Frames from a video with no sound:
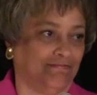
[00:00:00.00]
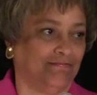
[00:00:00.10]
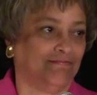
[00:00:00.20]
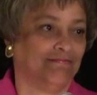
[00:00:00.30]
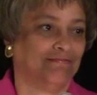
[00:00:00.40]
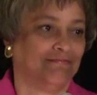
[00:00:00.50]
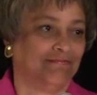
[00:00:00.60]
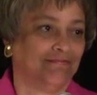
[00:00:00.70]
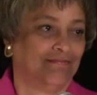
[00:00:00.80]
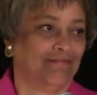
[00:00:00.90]

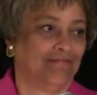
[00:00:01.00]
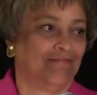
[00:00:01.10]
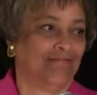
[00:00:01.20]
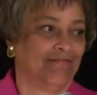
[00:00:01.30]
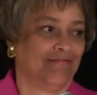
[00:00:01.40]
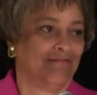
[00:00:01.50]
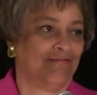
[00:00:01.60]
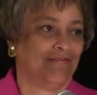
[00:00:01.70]
(silence)